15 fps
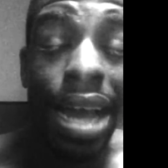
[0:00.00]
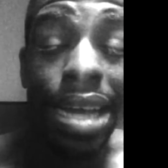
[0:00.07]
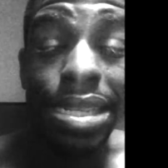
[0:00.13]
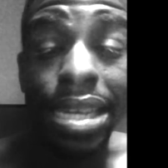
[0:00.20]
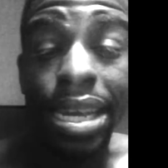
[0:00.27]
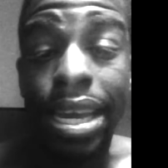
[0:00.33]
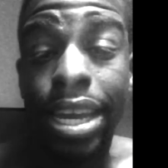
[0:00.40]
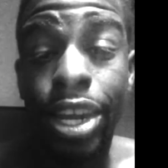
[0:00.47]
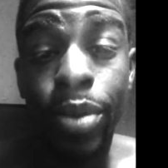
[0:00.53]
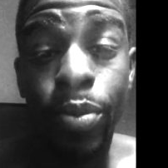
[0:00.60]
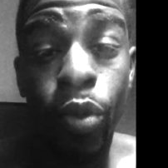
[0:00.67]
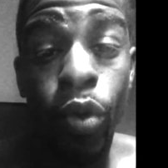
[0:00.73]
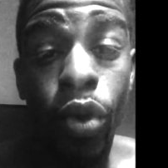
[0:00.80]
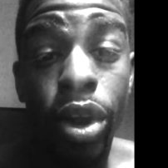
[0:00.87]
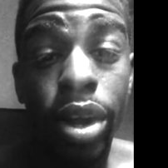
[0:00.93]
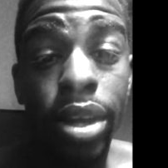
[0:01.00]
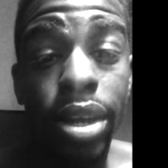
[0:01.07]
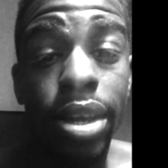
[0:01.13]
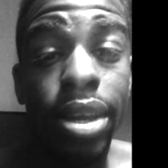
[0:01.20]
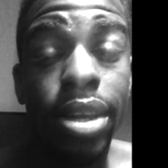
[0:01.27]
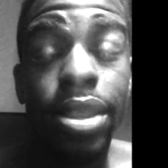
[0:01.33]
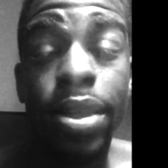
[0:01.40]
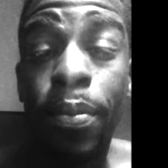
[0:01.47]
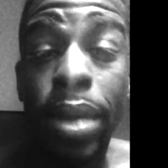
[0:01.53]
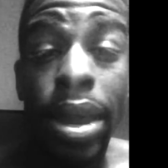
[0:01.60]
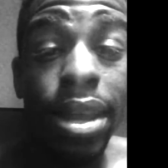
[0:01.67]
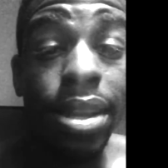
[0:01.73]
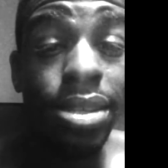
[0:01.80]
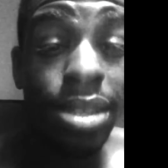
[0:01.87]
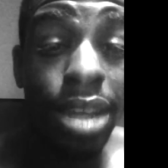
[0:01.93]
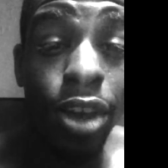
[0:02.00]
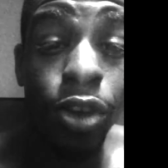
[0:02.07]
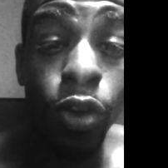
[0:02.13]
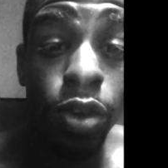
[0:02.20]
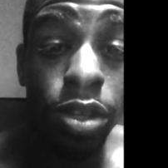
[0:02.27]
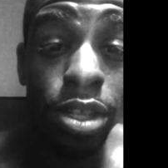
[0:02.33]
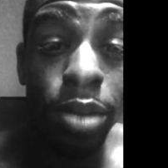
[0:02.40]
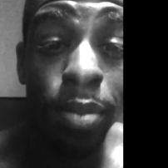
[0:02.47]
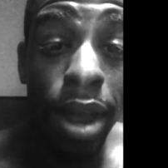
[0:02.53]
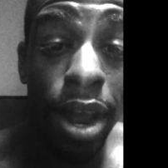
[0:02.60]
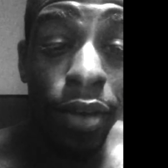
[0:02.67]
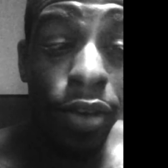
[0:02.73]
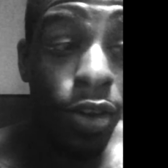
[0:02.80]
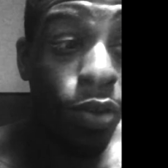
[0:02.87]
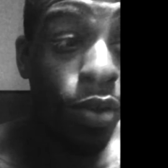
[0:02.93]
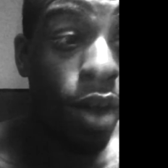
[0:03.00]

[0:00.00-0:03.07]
say anymore, the man is not going to marry you.